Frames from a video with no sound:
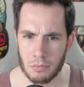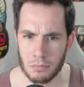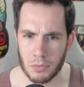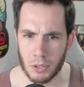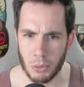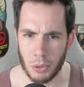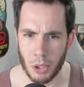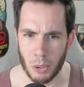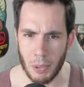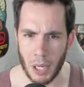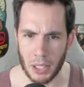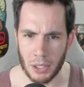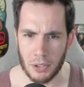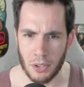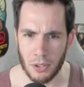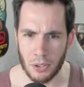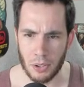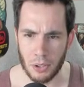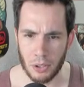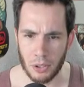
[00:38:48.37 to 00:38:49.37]
We go back to
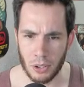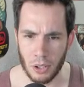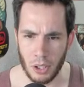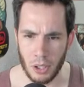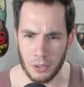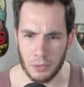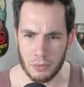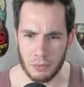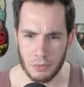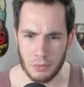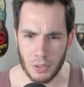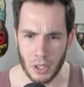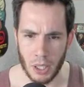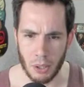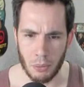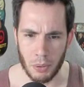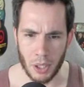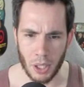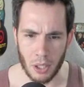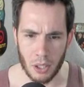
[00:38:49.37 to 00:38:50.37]
the current lot. There
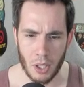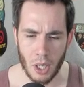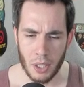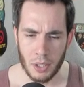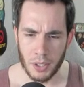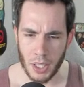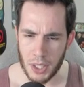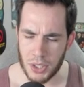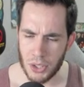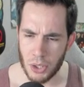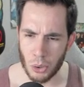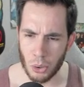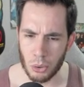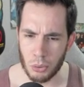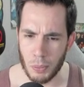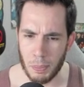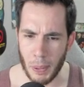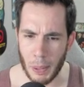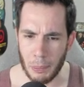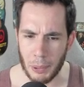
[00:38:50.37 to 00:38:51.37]
we are. Knights of the Old
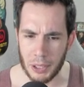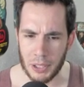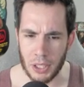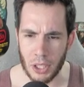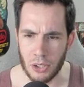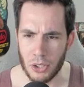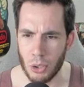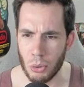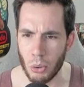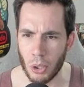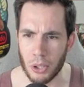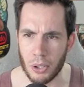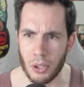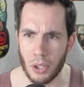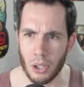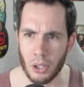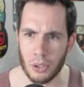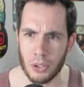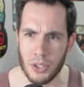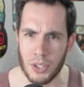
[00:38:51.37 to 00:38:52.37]
Republic did $200,
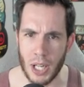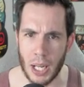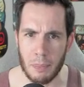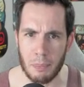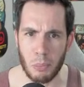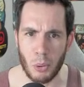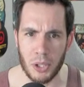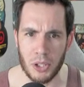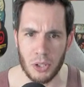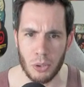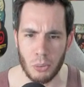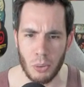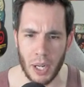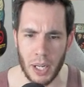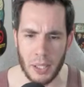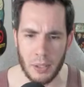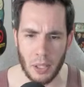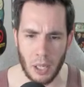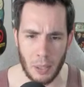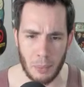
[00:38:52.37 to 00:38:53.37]

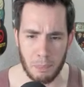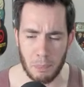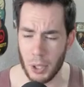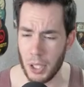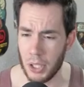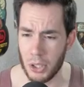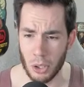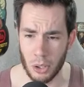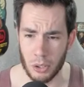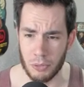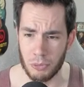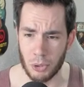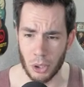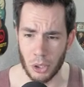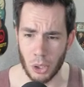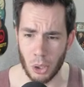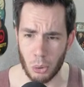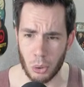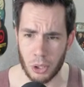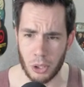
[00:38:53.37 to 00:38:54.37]
9.2A. Uh, pretty good for a
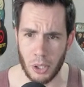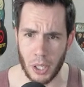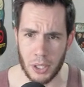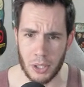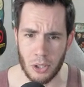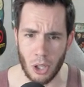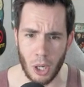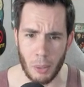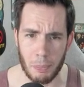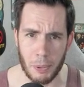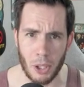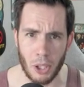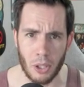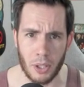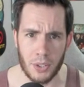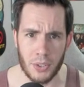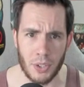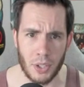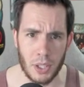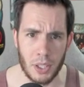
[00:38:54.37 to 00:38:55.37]
lower grade copy,
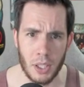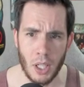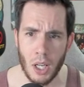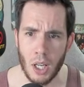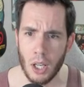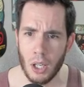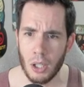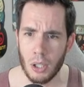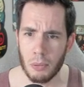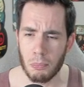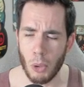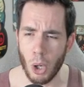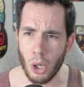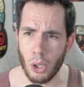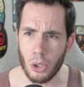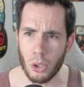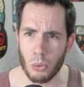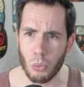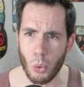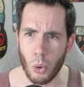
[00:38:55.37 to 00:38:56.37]
honestly.
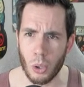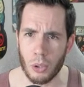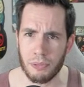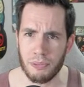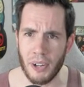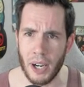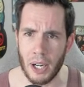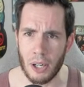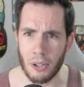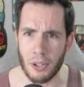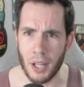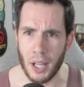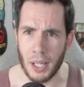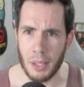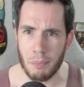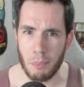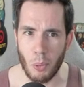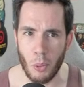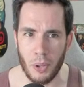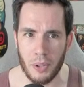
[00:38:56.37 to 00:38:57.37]
Modern Warfare,
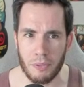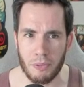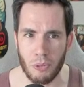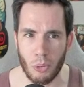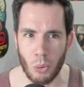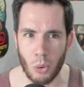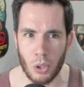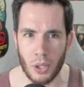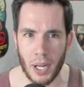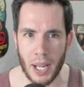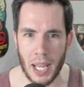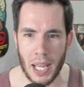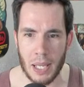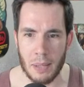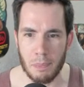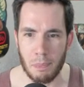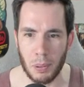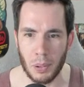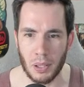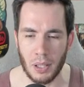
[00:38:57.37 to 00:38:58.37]

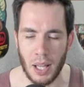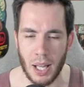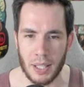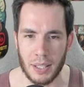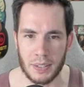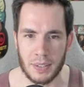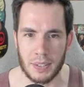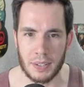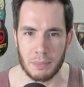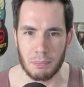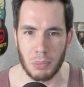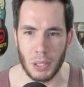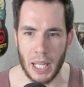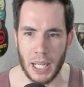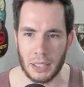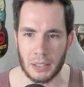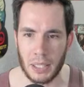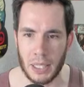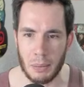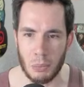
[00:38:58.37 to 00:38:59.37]
9.4A+, plus
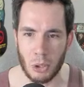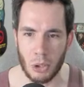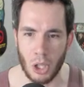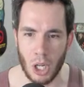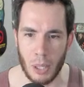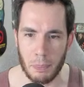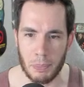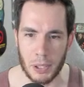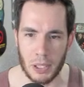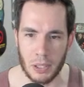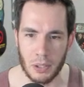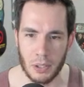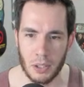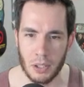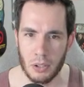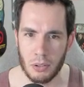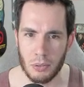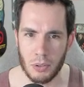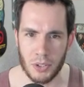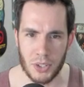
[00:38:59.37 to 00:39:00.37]
black label copy.
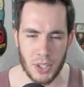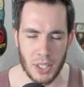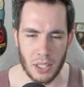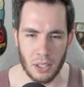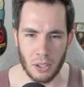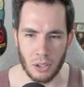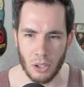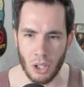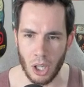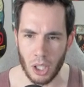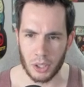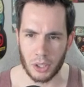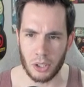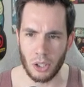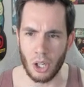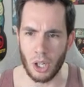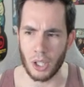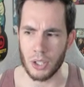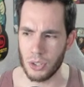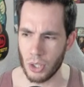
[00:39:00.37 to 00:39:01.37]
We're seeing a lot Fair of
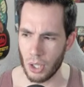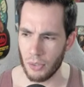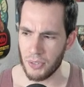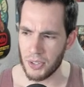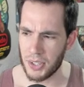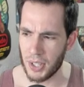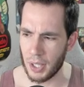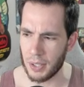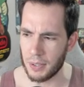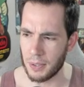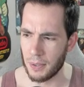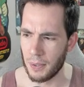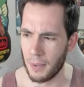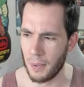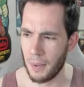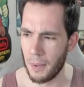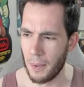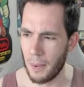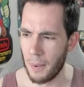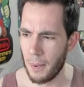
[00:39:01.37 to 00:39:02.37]
CODs all of a sudden.
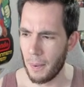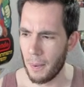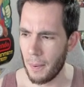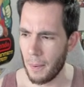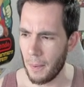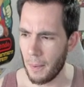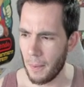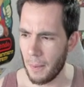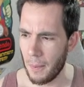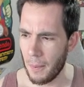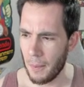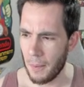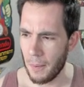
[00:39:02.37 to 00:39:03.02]
$440.